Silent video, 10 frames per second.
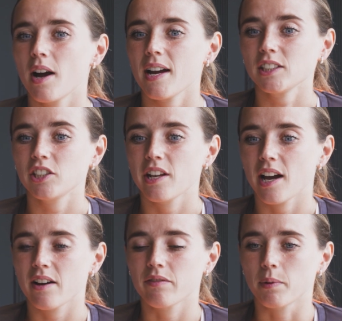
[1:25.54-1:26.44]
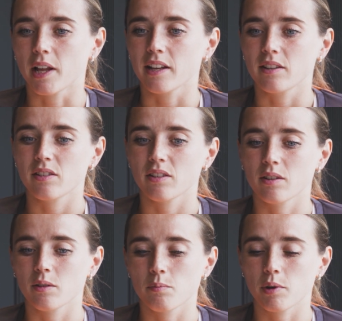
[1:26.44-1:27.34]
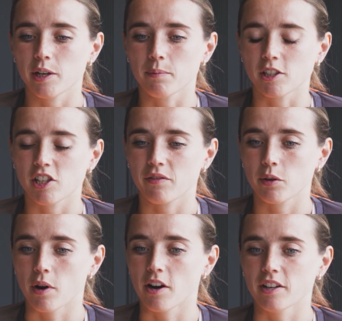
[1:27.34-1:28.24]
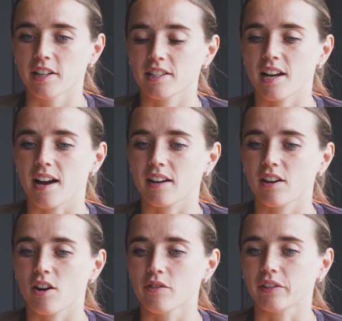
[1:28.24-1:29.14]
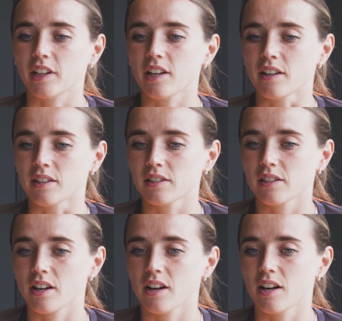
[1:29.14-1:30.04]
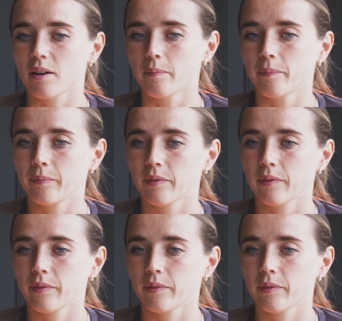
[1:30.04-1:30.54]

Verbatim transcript: I actually have played pretty much everywhere in the attack over the years. Um,